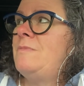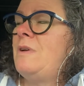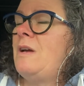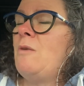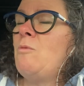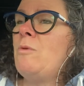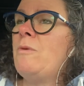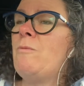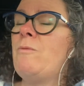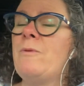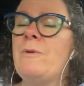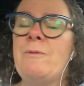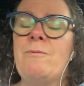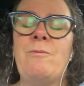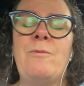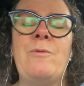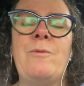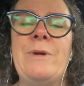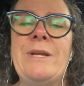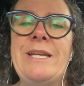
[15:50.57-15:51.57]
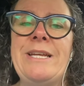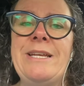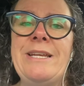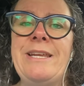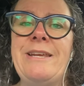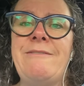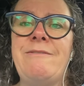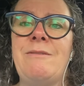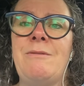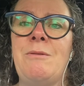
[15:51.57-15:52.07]
we didn't
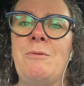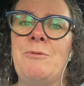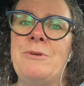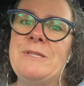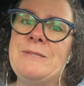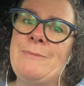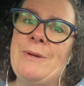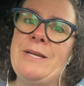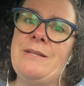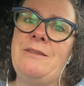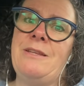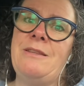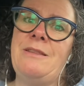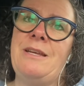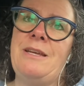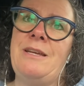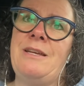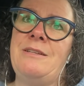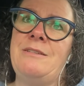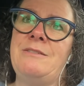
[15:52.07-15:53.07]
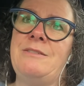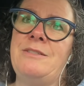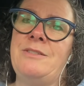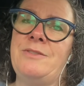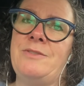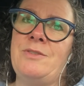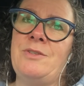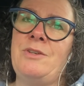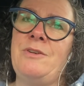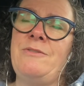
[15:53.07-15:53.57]
give them the respect that they
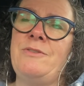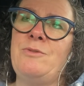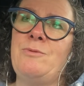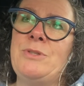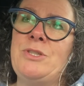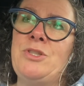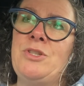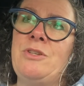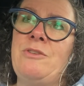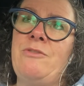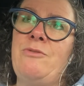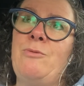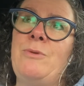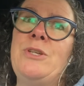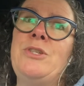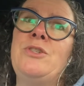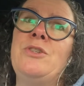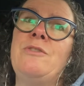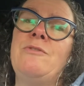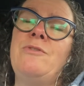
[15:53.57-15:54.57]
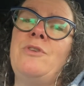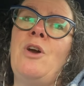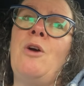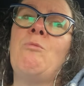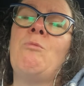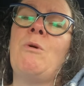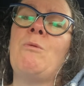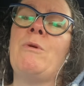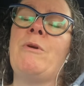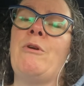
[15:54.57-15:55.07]
deserved. We should have
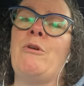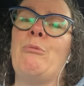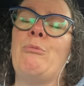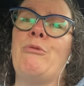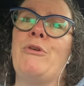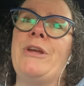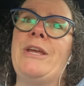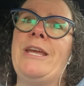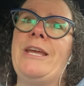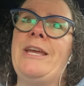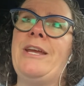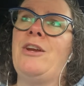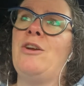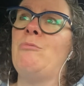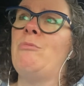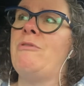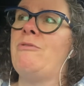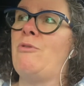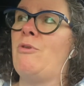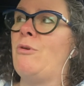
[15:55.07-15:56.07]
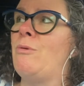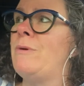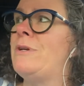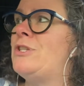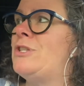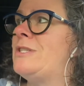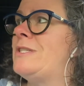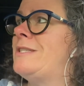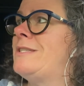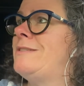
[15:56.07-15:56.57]
known what we were bringing here before we
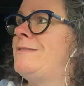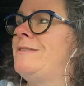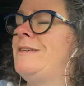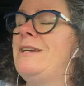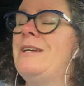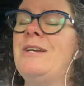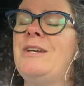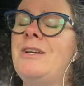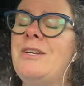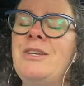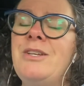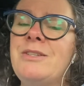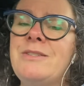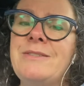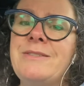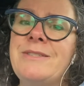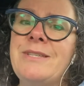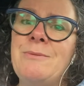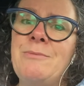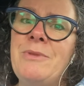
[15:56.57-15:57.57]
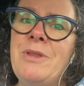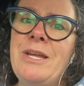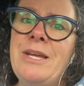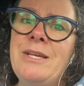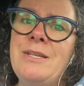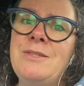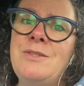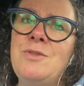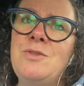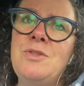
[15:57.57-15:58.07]
just. Some
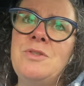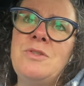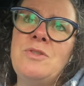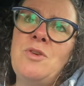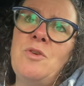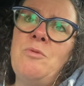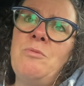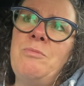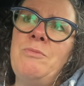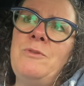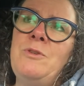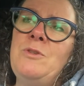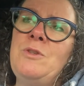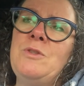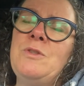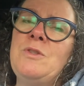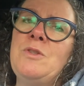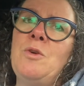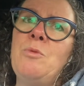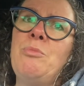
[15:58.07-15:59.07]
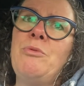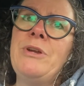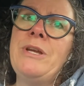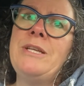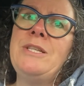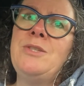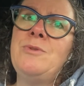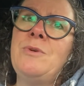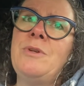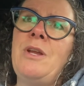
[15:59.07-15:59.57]
things you just don't bring
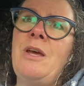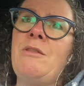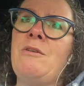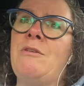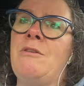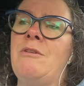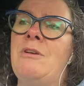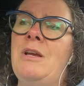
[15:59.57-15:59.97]
into another